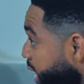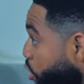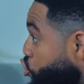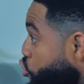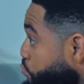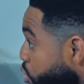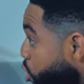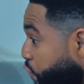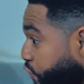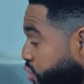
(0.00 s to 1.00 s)
the girl
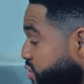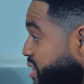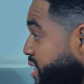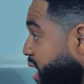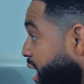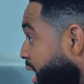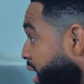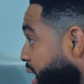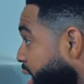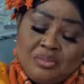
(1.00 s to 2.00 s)
tomorrow for you to see
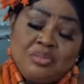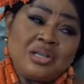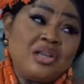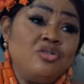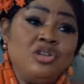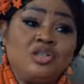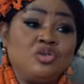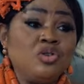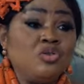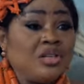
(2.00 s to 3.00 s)
her. But I need
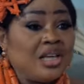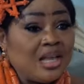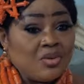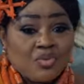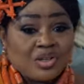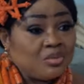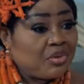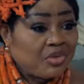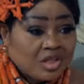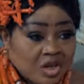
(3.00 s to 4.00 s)
to know the girl in question
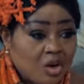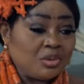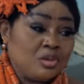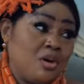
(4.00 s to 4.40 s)
before she comes